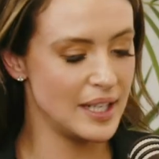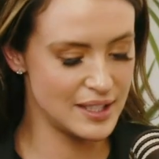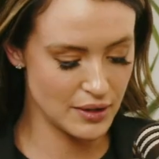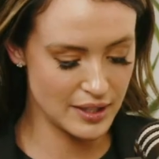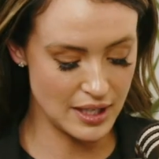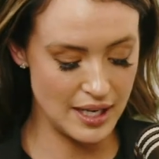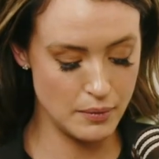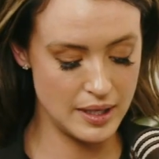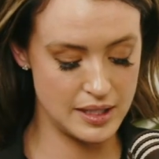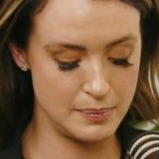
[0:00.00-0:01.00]
but it's so
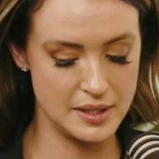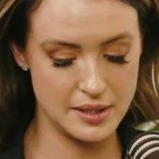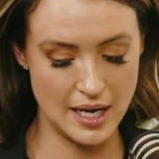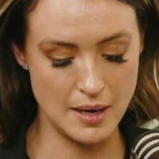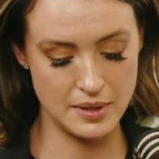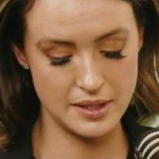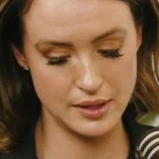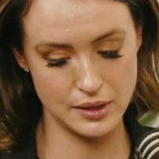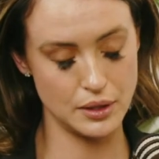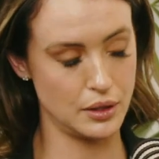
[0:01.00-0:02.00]
exciting where this business, our
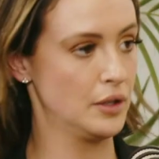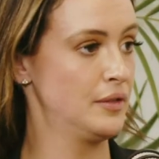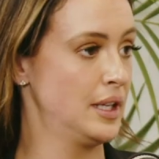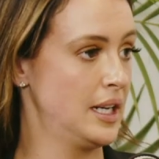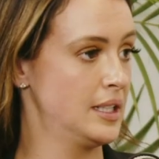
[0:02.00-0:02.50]
business is going to go for the